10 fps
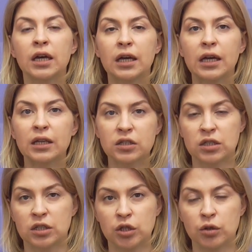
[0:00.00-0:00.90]

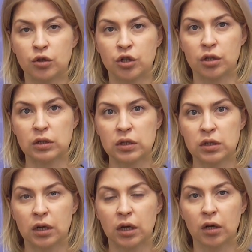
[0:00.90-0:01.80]

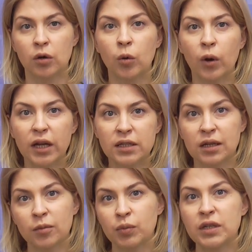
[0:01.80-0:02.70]
institutions
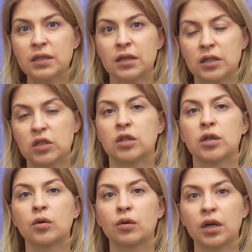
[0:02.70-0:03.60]
granting peace and
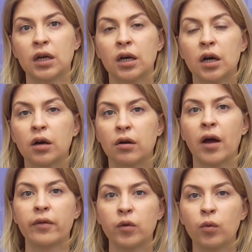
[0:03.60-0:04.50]
security
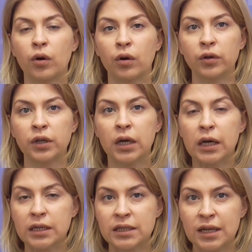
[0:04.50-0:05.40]
around the world
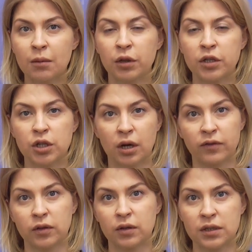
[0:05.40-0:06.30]
established
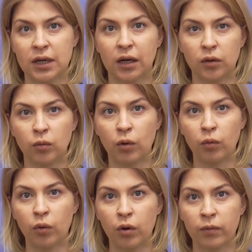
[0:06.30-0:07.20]
after the Second World
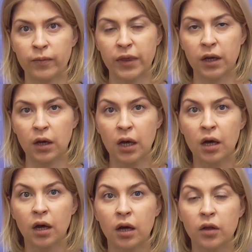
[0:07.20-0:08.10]
War.
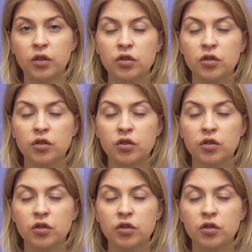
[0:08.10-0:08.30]
The